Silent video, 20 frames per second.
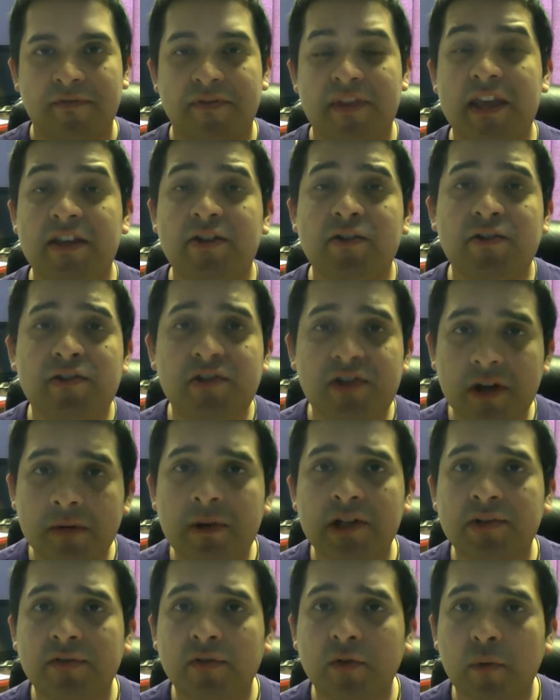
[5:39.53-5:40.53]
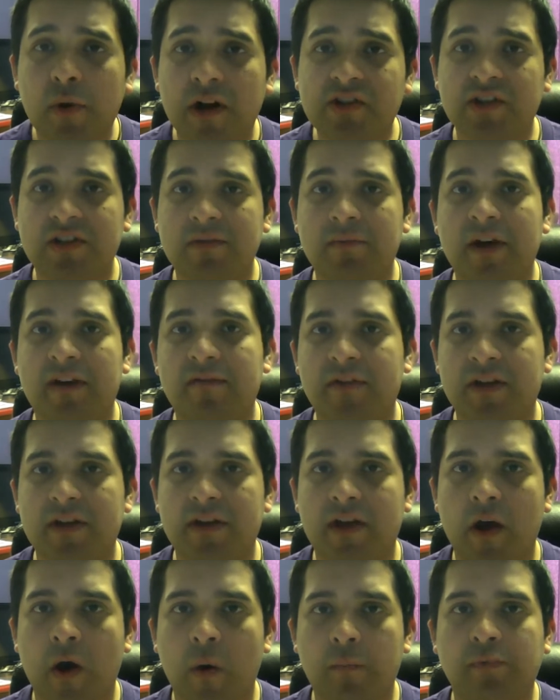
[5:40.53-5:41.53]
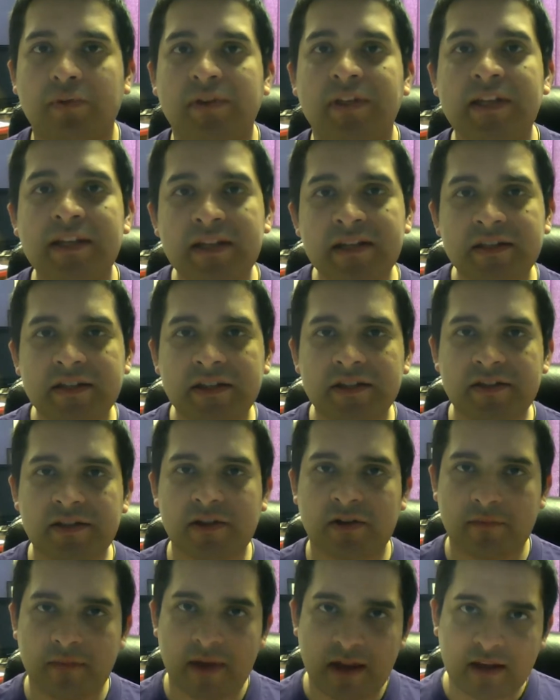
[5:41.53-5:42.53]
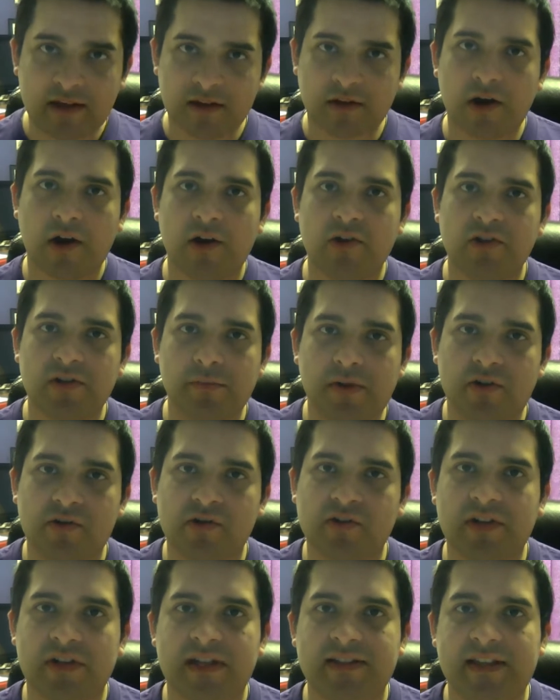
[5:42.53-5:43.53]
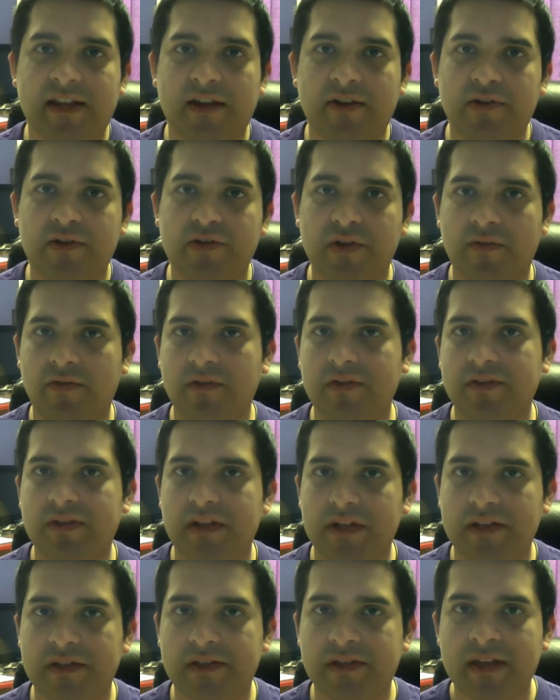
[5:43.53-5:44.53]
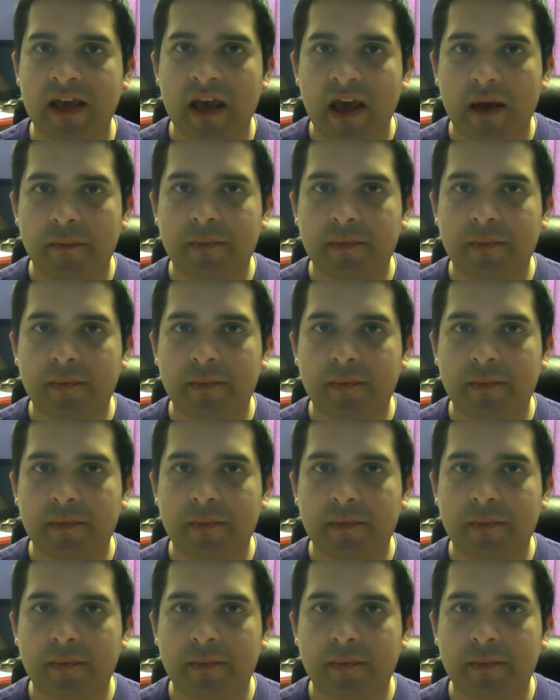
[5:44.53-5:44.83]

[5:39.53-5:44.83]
Thank you so much for watching my video. Please consider making a contribution to Inside Youth Services.